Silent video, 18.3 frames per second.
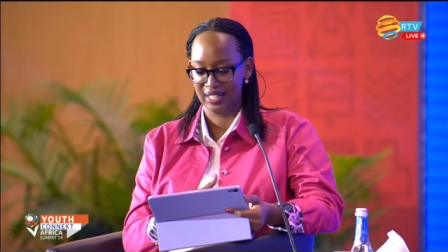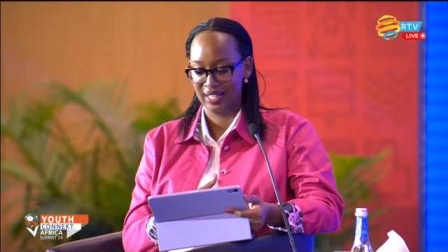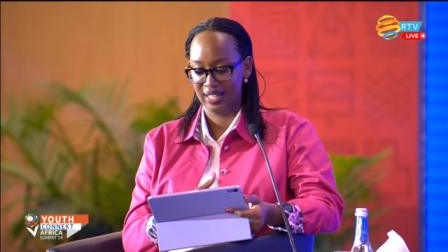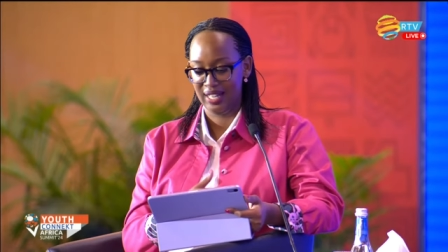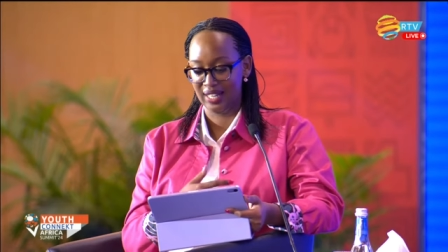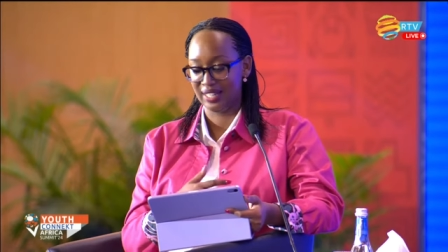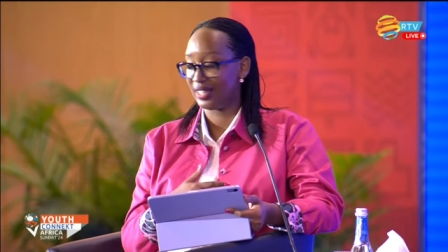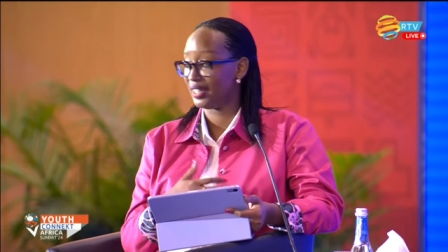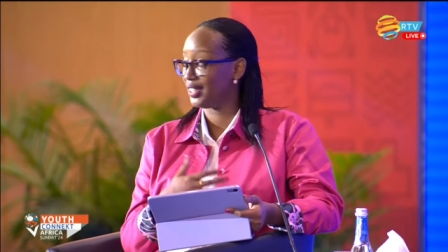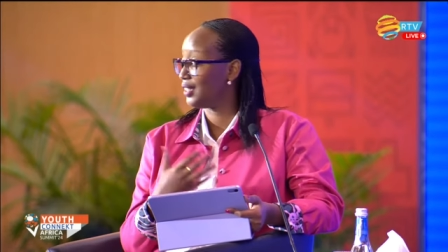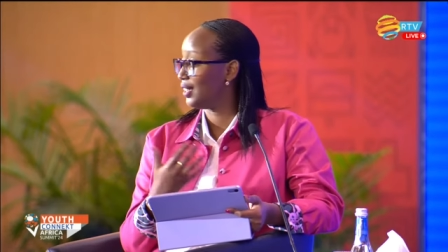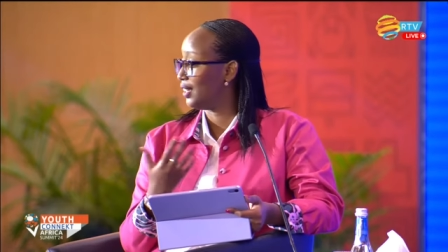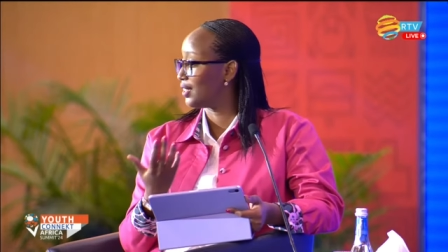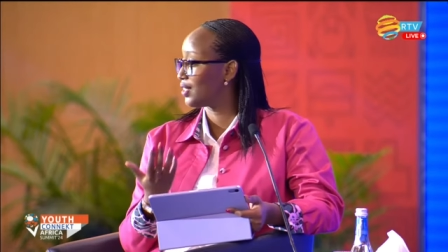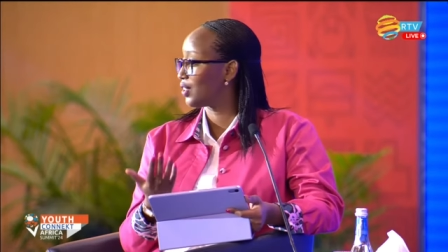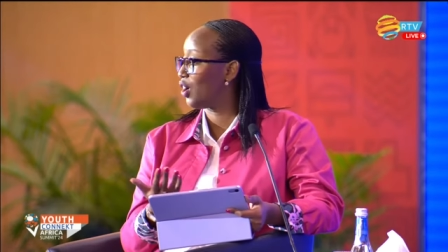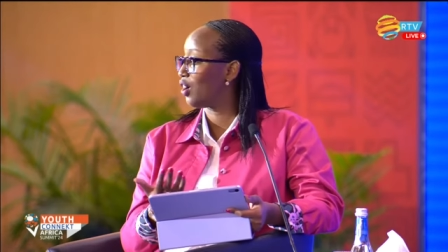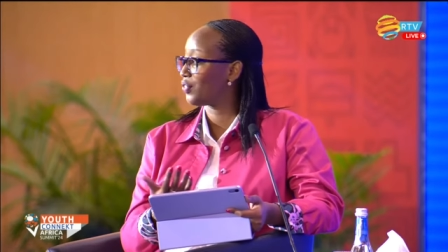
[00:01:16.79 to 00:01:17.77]
And it,
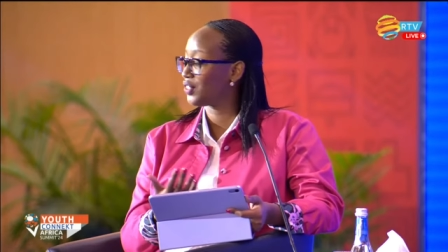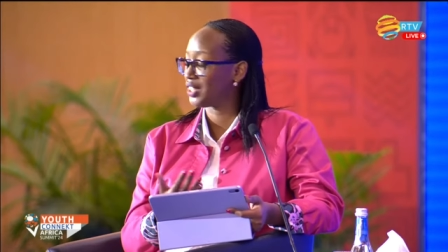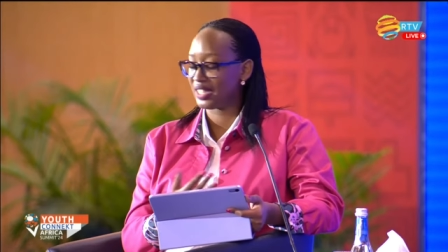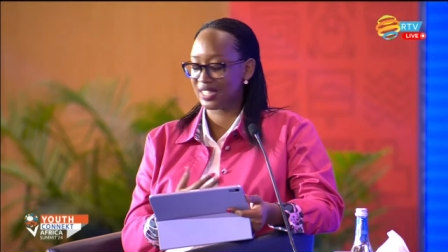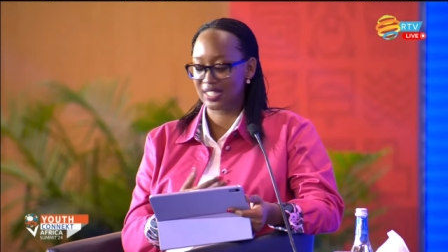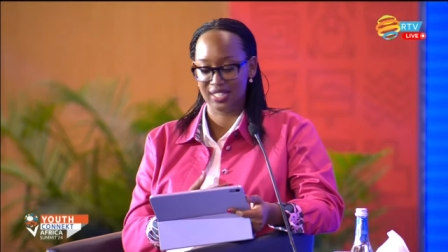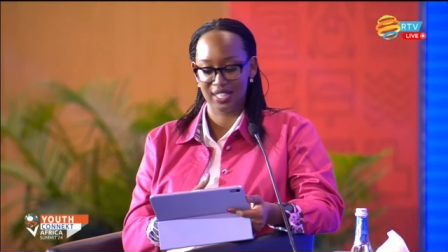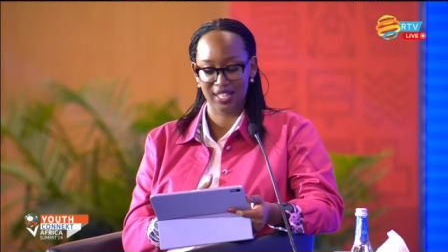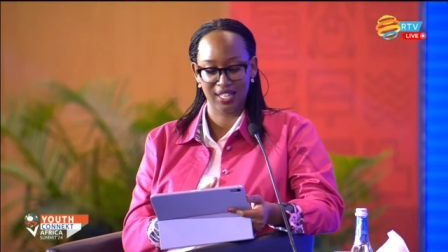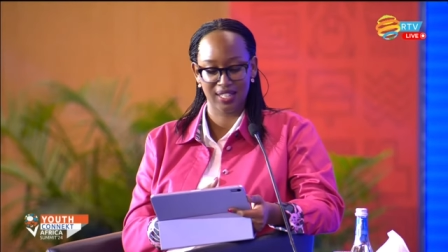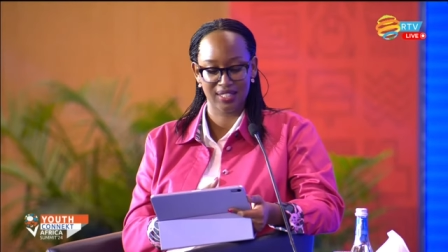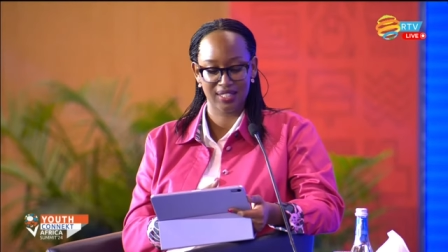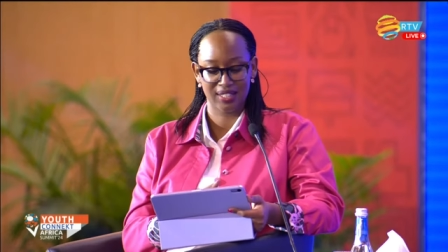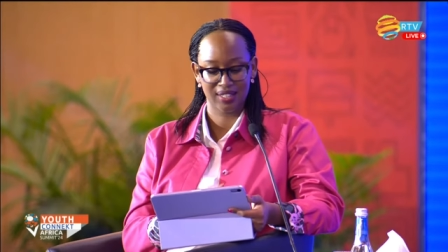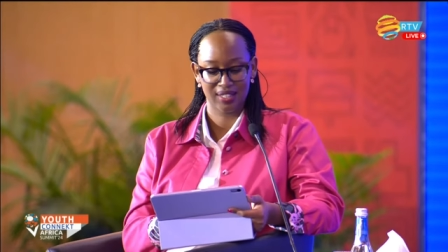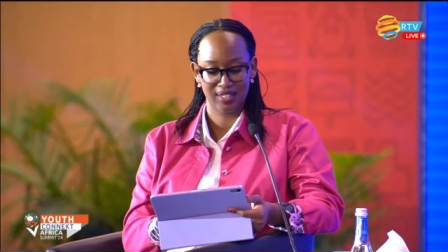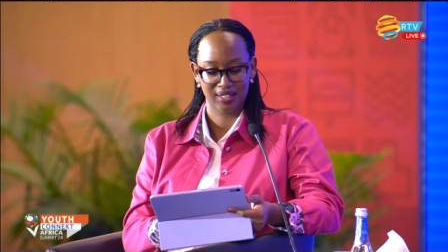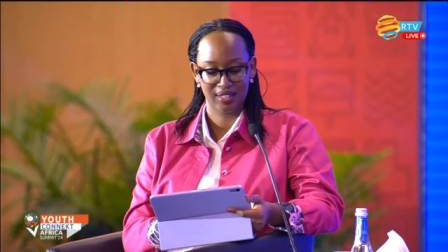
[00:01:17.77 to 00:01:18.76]
it's often said
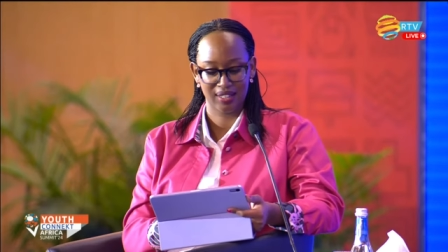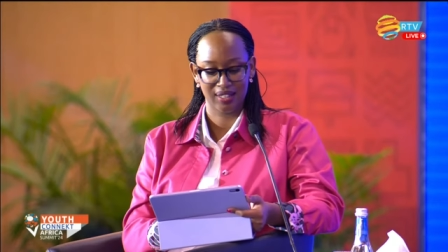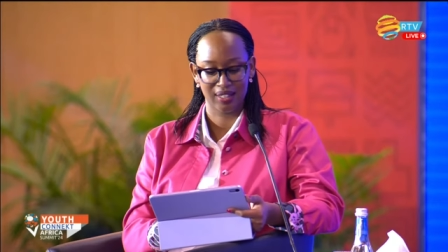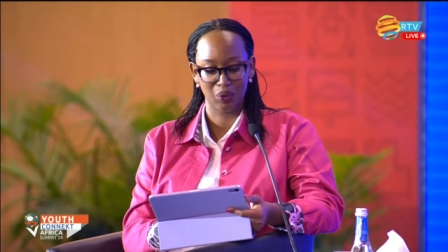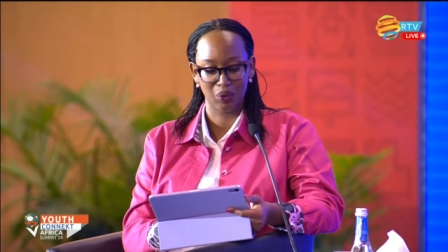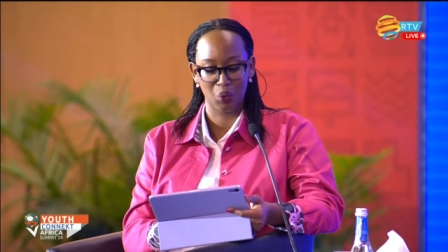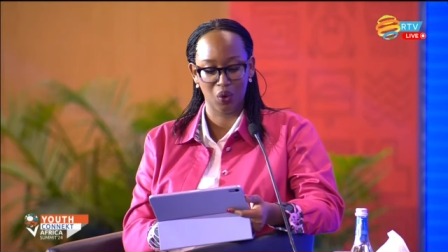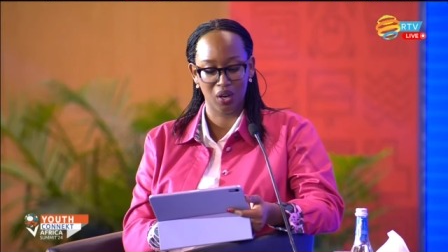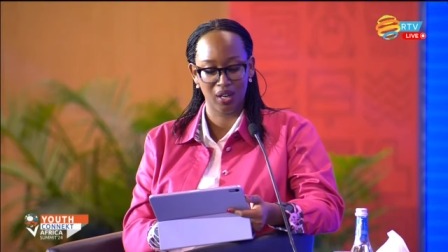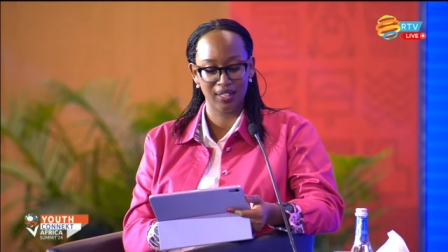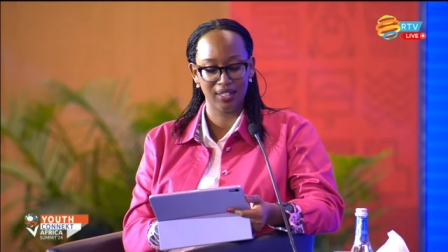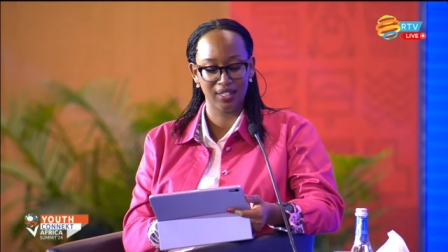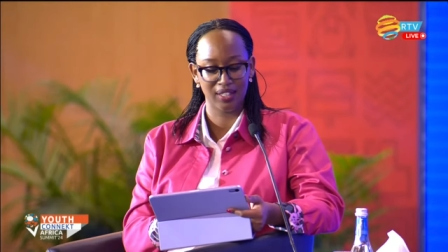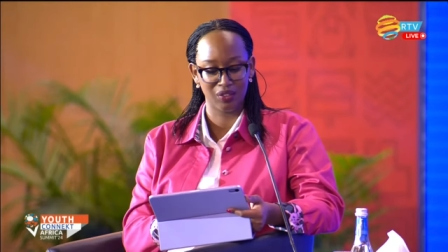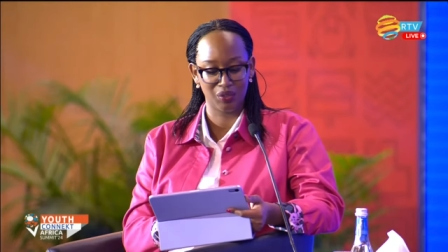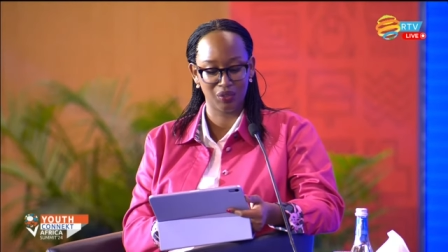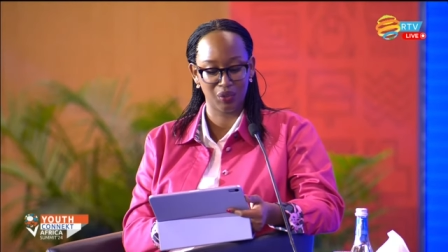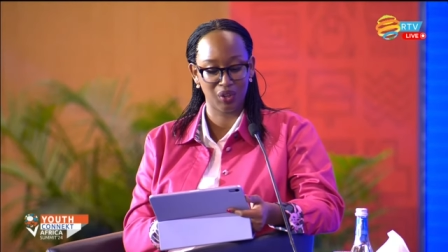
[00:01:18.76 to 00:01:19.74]
that one in
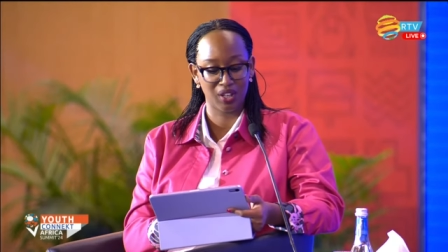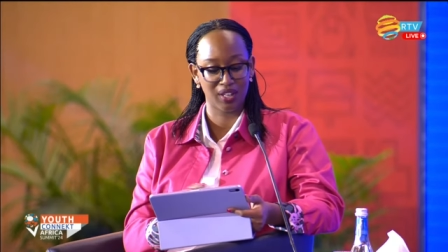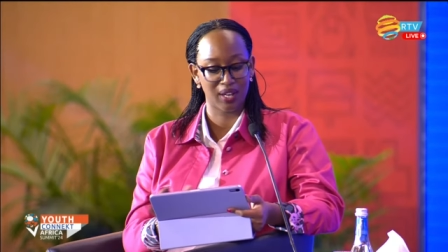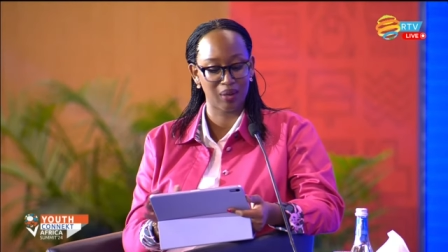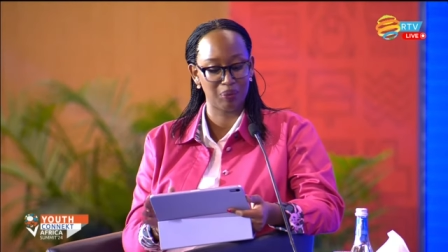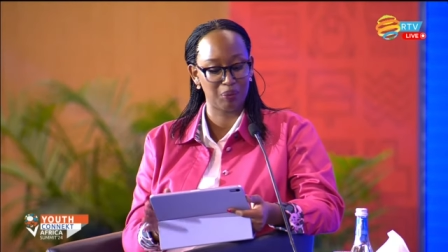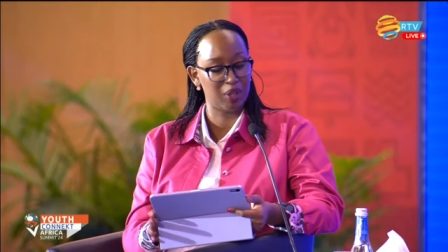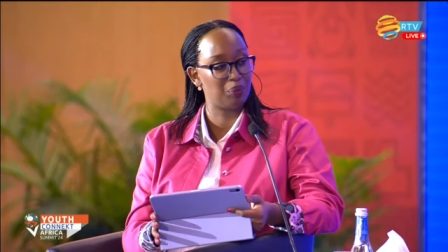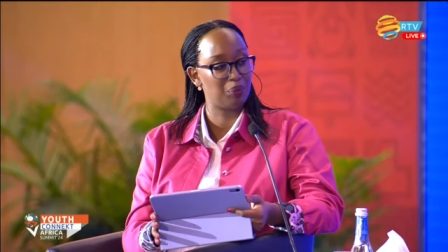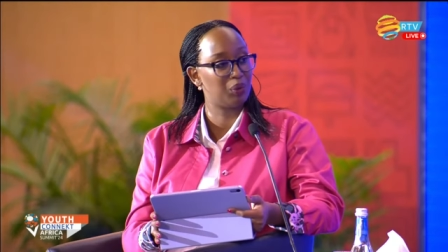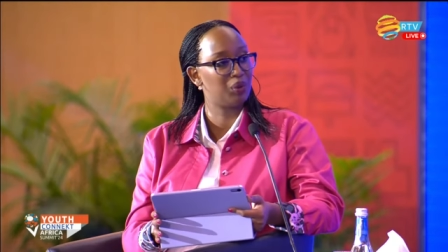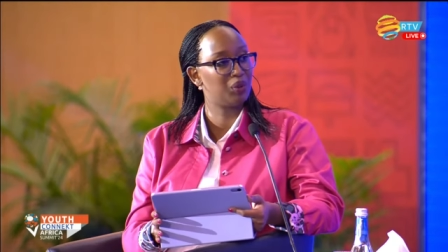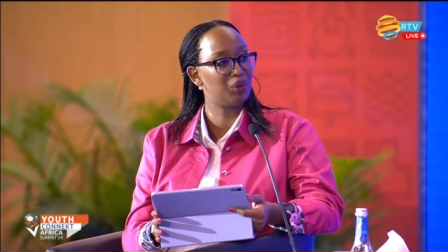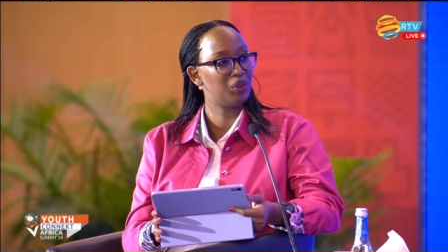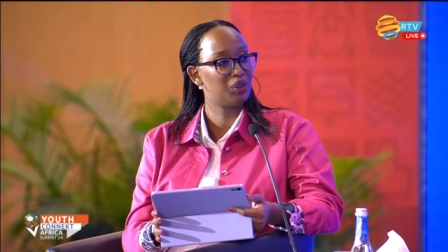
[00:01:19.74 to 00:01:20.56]
four young people